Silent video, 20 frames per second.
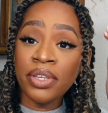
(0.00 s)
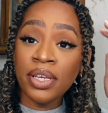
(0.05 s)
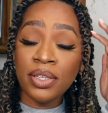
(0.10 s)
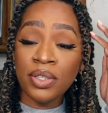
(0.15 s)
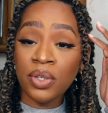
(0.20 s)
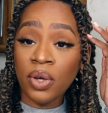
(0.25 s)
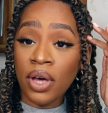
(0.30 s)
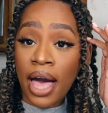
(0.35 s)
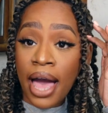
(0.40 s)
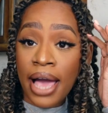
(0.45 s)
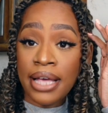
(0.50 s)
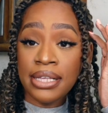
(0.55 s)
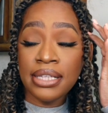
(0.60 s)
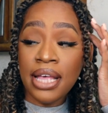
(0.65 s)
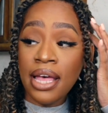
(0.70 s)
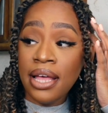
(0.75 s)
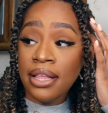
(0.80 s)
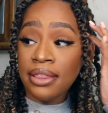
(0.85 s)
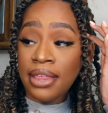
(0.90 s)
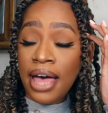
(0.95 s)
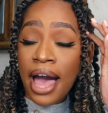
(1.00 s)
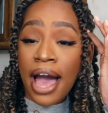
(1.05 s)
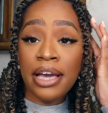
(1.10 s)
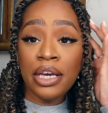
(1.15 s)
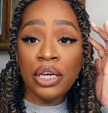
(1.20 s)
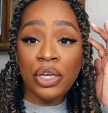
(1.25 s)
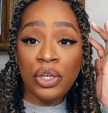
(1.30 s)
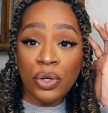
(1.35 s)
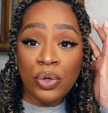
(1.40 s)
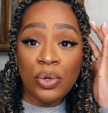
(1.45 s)
So guys,
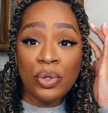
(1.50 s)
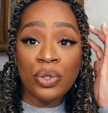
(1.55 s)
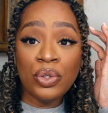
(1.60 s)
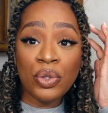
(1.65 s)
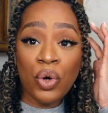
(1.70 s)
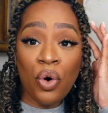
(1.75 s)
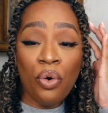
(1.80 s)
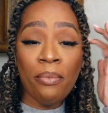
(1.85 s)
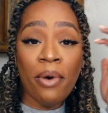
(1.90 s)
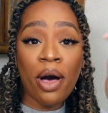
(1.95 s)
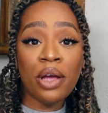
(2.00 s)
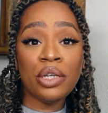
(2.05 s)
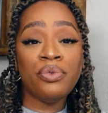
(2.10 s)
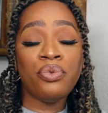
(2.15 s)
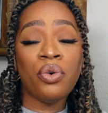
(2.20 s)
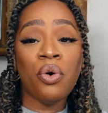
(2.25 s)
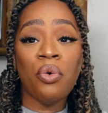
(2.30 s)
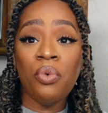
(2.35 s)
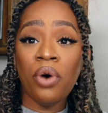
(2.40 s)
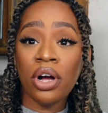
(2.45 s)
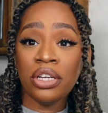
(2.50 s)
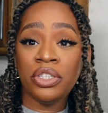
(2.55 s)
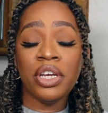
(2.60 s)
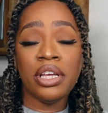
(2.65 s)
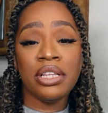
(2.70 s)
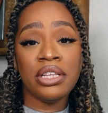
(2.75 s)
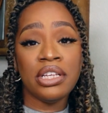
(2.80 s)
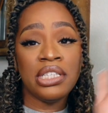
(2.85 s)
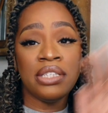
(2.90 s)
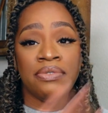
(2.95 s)
thank you so much for
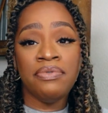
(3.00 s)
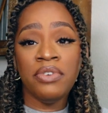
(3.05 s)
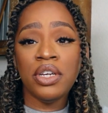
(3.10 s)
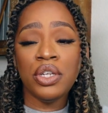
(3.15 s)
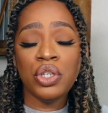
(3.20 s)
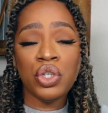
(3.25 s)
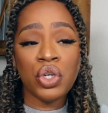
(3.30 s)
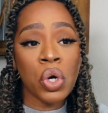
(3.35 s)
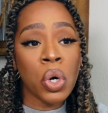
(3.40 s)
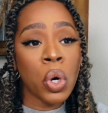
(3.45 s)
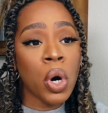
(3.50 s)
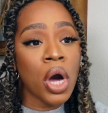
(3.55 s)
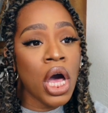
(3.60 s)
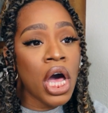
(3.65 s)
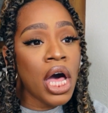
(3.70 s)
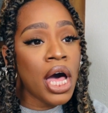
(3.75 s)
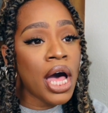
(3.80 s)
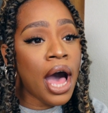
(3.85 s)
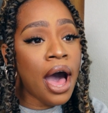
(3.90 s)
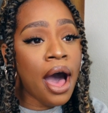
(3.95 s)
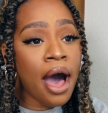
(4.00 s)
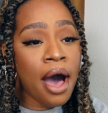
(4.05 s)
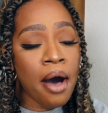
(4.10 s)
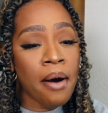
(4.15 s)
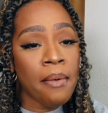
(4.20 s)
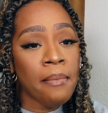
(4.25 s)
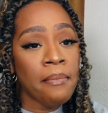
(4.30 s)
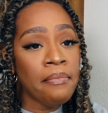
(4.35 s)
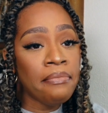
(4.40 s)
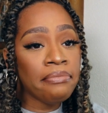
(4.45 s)
watching this video.
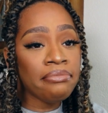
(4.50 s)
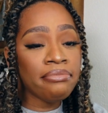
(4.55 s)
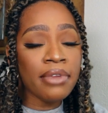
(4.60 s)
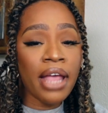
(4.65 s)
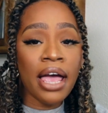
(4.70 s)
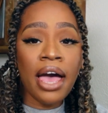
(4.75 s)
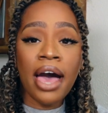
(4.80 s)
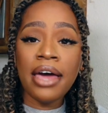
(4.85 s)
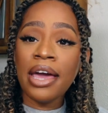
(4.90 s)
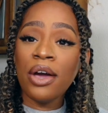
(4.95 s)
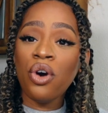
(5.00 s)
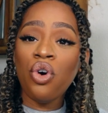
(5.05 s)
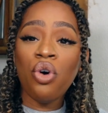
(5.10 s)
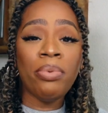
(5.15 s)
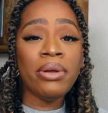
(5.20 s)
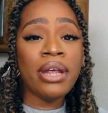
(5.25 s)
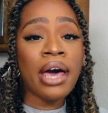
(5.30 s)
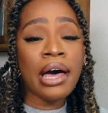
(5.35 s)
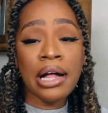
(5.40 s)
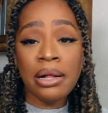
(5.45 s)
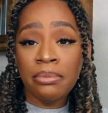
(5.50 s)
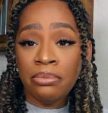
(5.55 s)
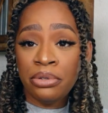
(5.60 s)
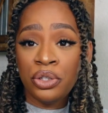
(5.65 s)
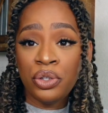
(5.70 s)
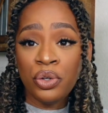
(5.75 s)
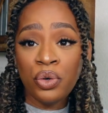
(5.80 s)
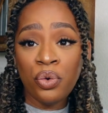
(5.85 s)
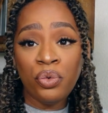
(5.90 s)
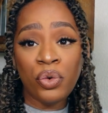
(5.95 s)
And I hope it
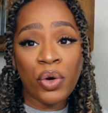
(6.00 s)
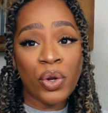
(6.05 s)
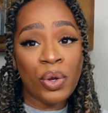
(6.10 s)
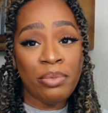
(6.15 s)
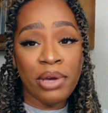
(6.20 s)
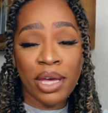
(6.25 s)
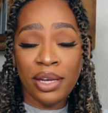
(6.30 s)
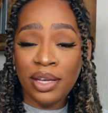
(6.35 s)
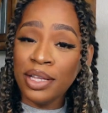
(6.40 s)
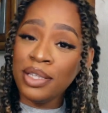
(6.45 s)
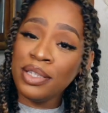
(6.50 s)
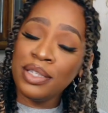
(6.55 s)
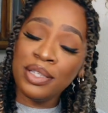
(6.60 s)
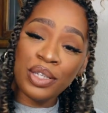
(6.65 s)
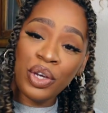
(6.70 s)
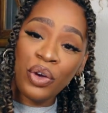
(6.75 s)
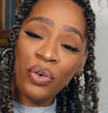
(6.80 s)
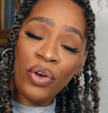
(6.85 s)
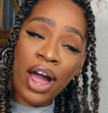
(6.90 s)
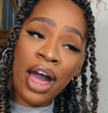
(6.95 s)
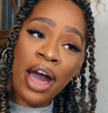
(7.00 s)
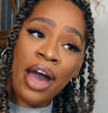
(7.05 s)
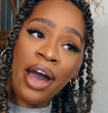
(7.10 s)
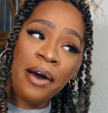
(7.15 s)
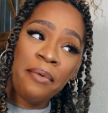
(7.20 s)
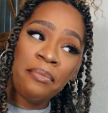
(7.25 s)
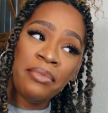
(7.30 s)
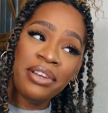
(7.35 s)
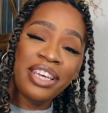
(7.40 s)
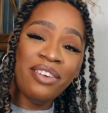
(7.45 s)
helps you. Follow me on
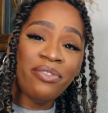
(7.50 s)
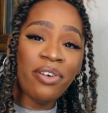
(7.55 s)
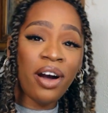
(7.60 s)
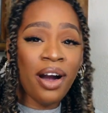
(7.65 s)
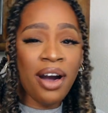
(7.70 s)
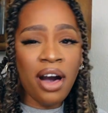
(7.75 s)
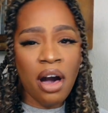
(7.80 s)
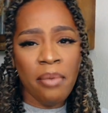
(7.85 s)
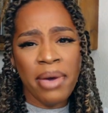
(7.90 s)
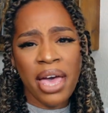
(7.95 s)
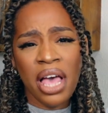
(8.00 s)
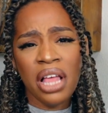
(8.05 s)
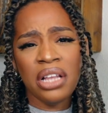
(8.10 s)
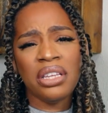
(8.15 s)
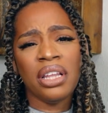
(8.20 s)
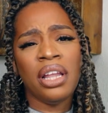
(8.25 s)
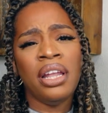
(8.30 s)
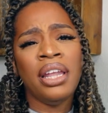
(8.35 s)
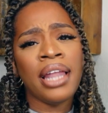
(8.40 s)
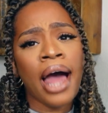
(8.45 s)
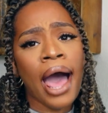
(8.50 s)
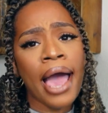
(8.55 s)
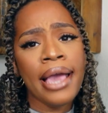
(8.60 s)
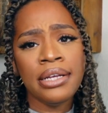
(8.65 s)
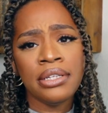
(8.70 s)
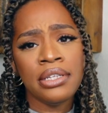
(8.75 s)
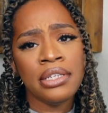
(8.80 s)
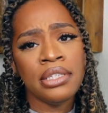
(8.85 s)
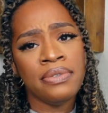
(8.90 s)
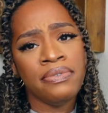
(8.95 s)
Instagram, leave a comment,
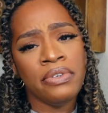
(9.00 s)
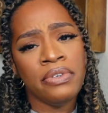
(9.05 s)
like this